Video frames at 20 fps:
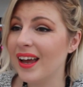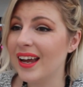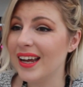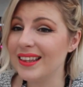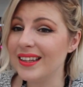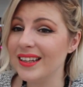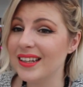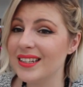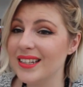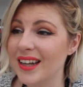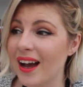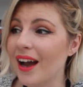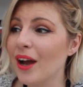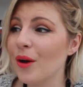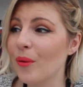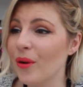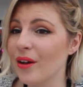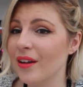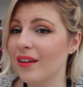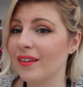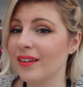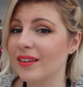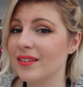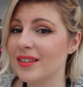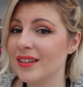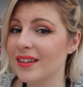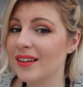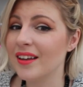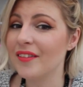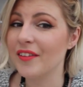in the entire
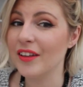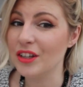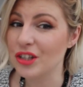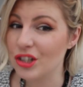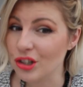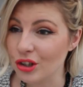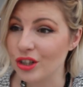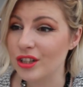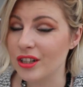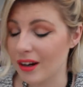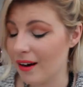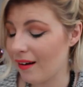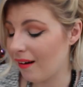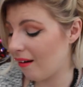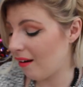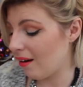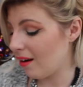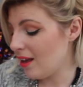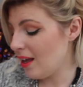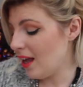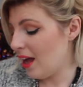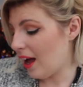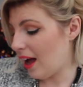world. They just are.